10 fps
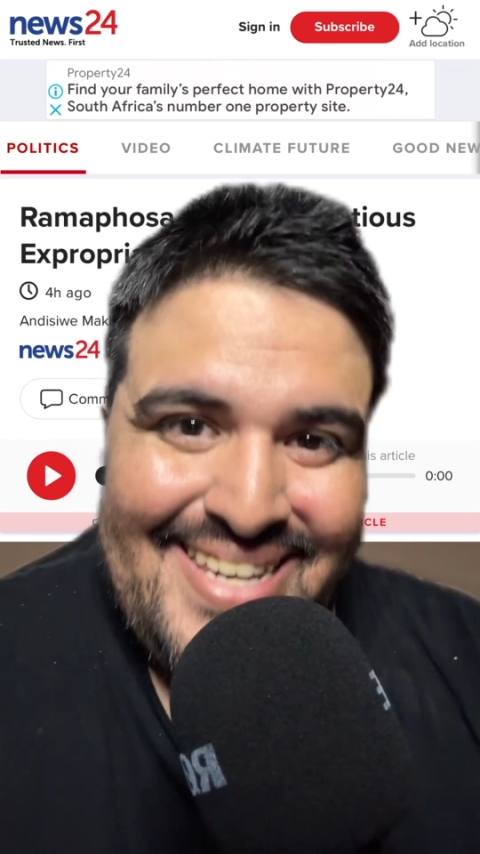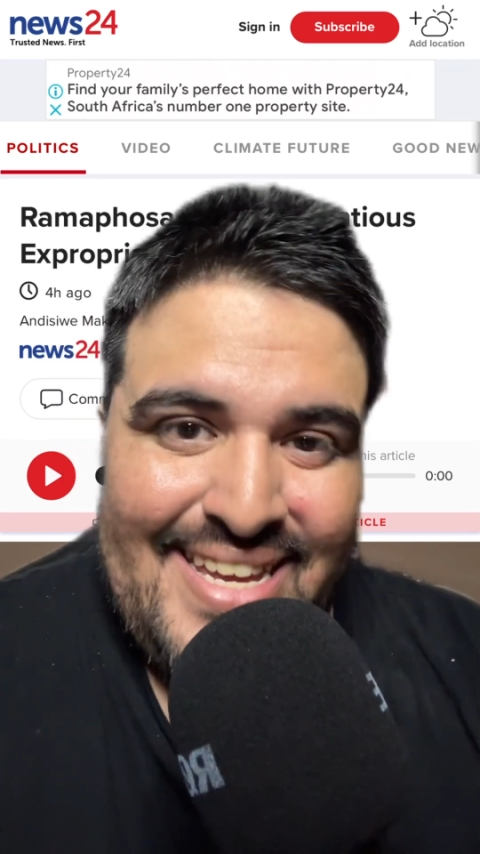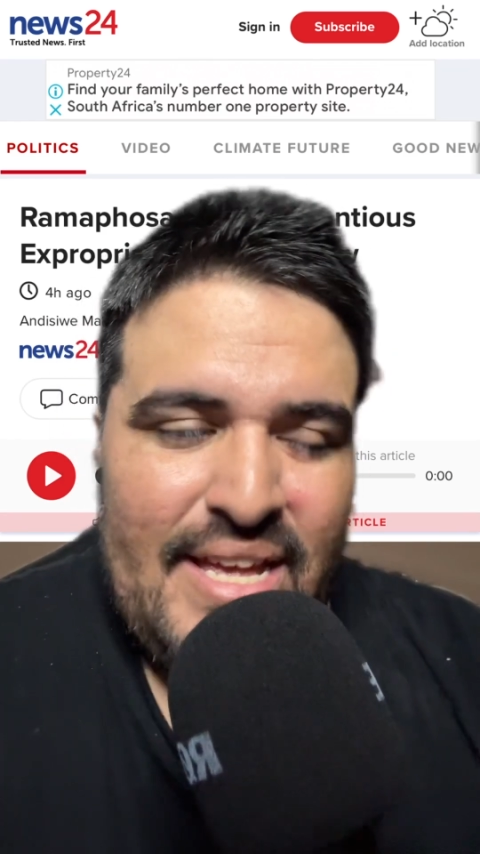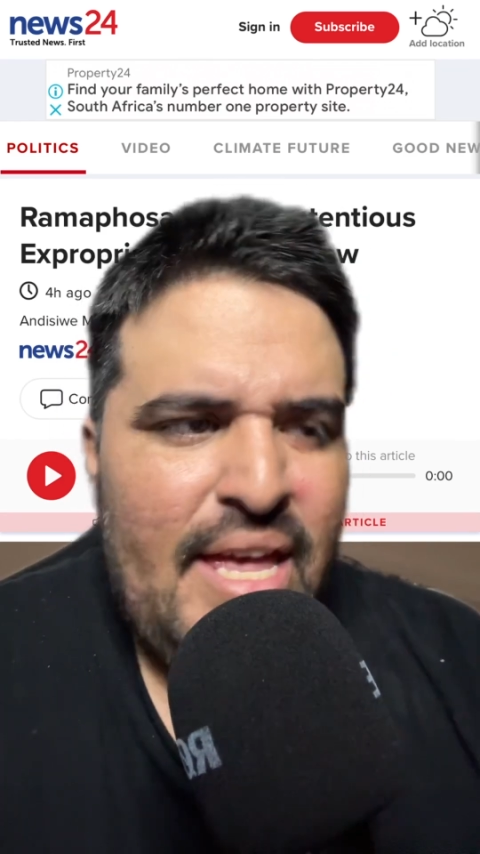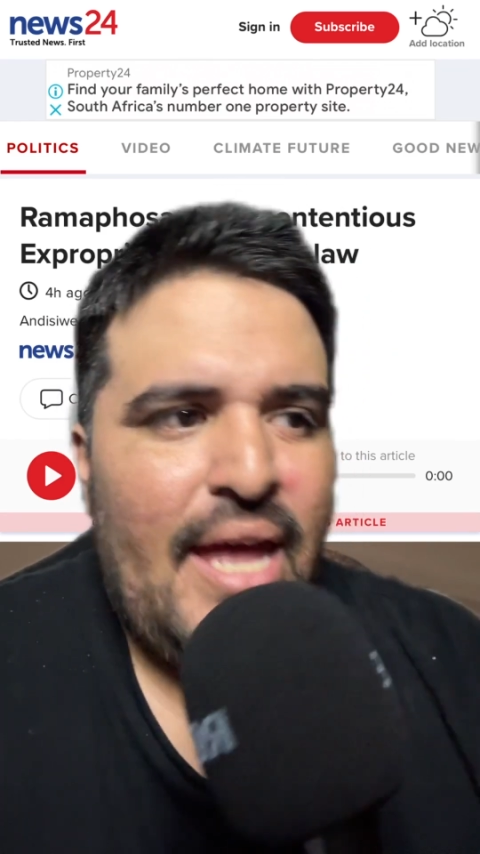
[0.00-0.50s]

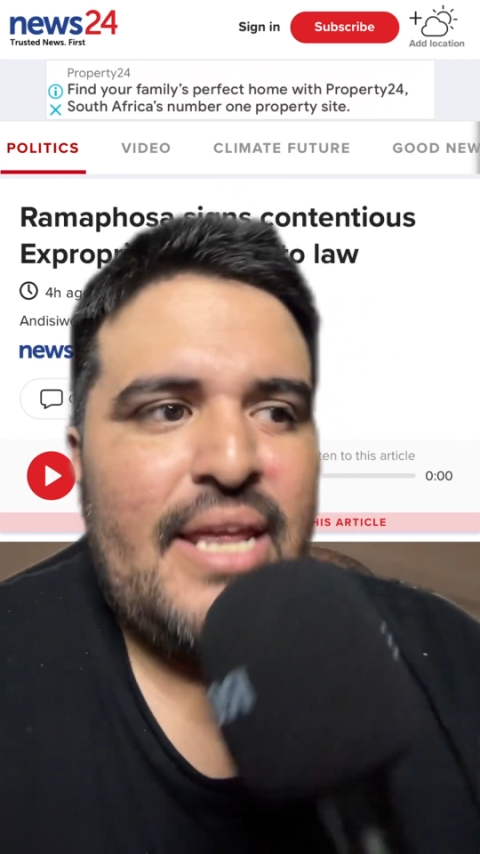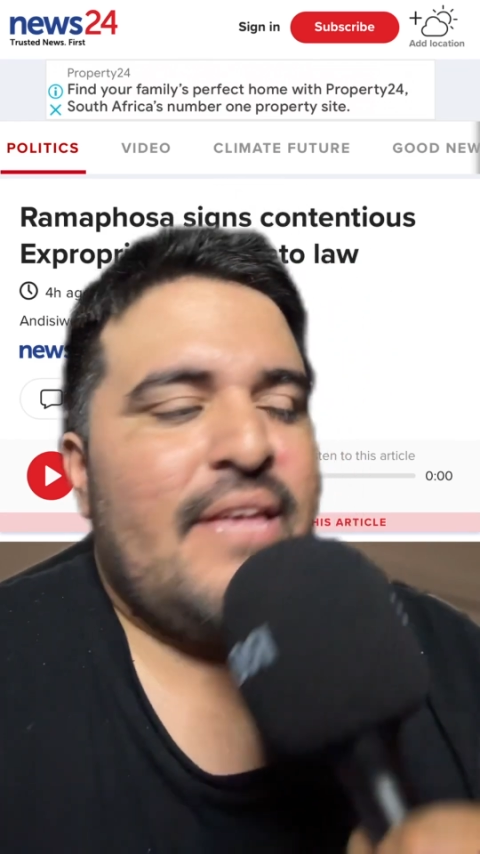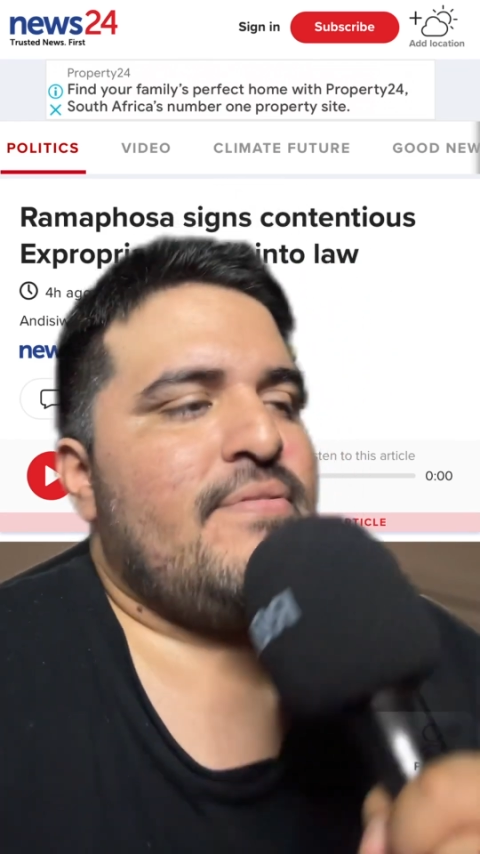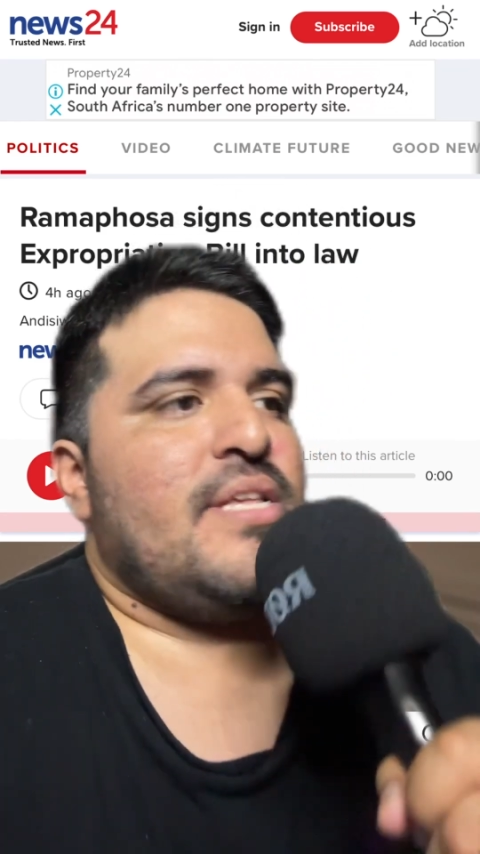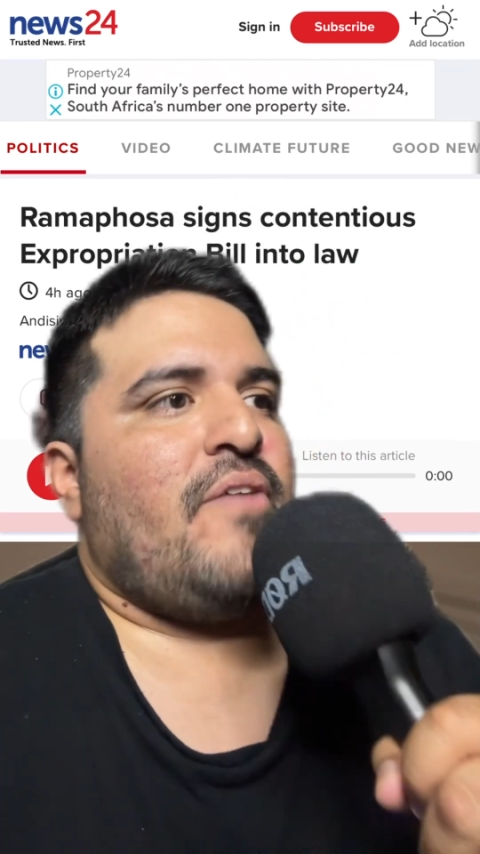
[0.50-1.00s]
And it gives the
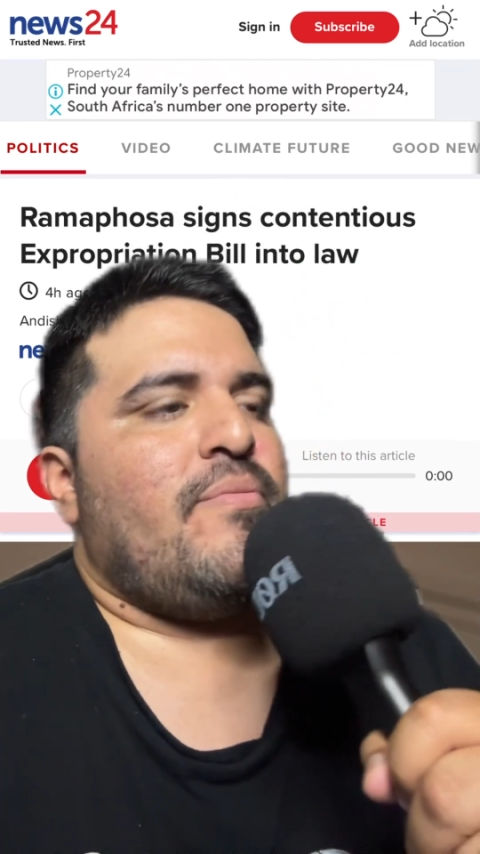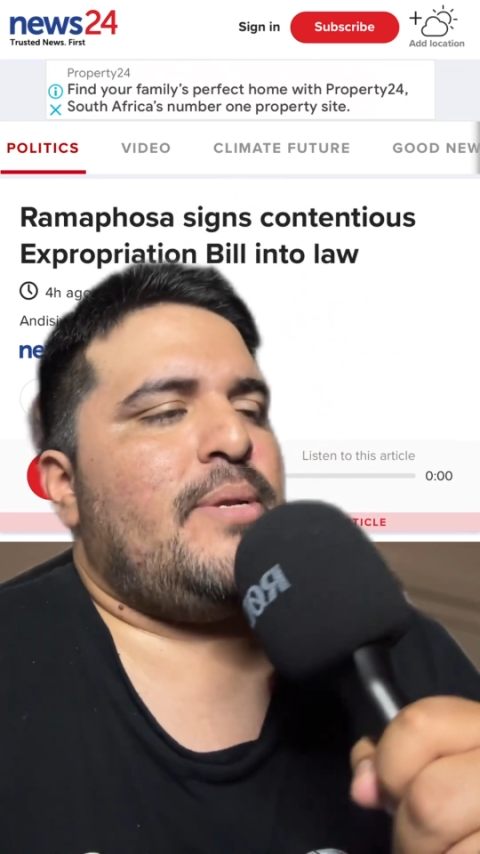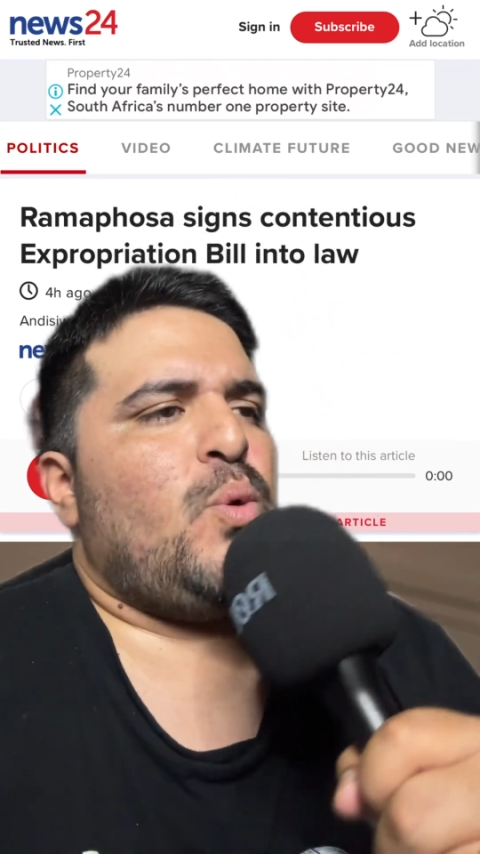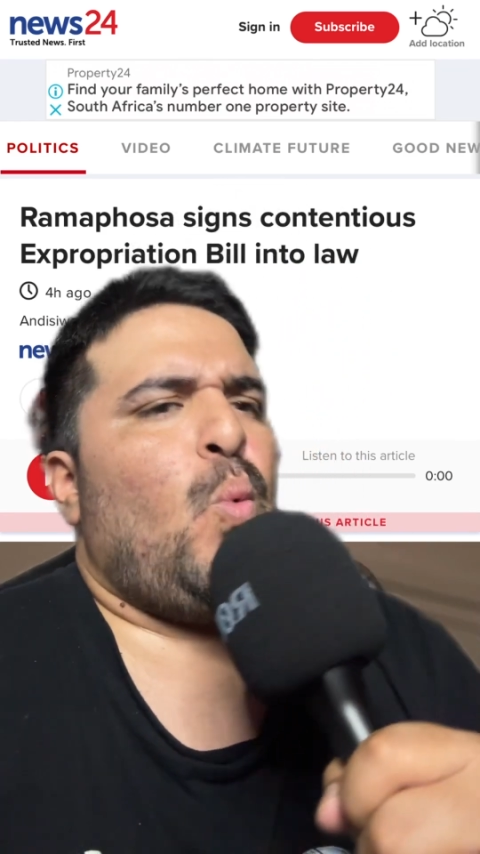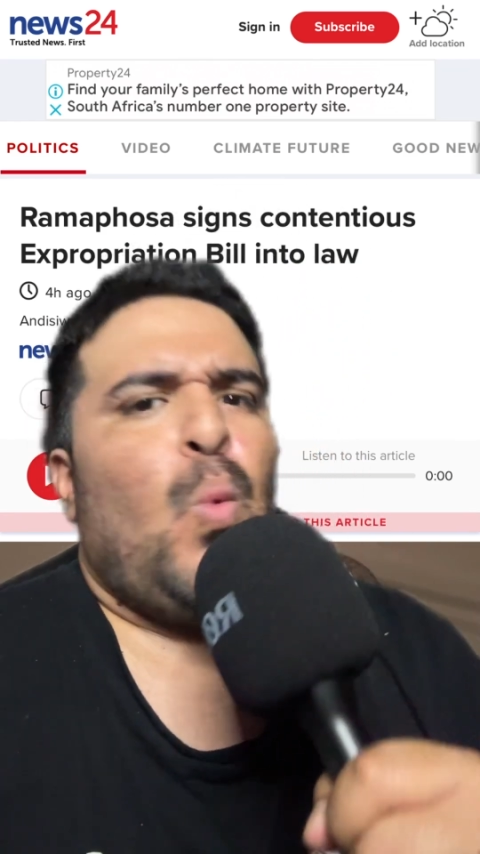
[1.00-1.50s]
government
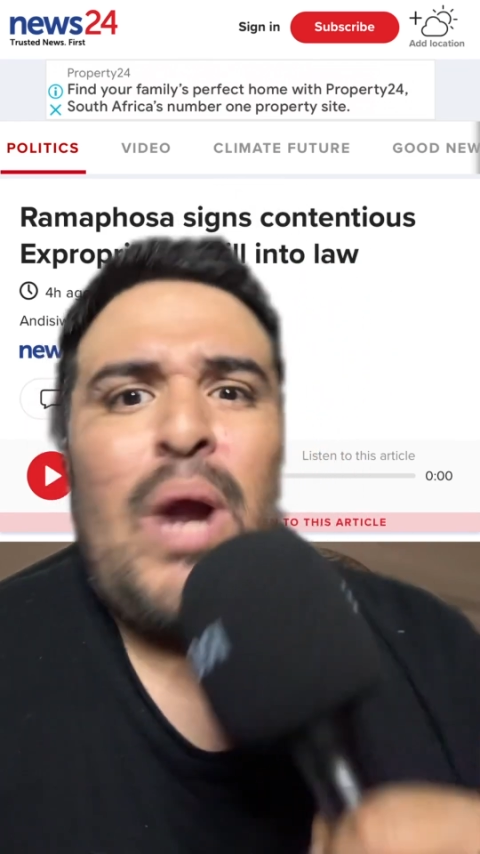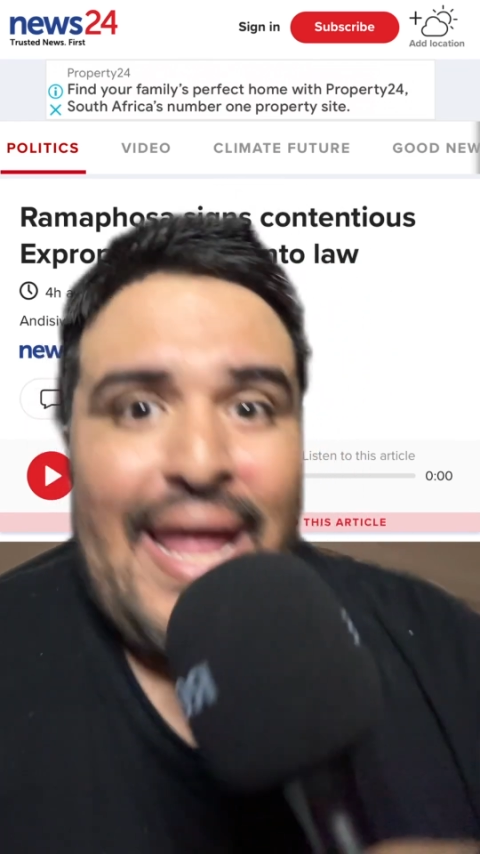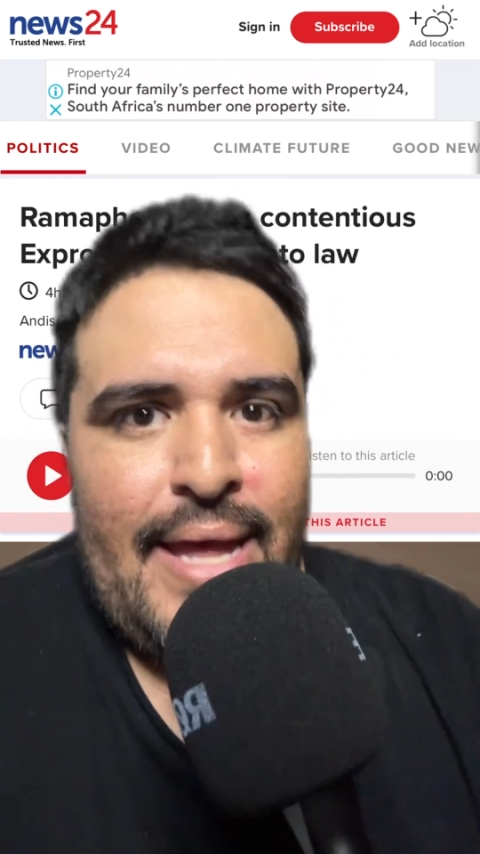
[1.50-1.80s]
way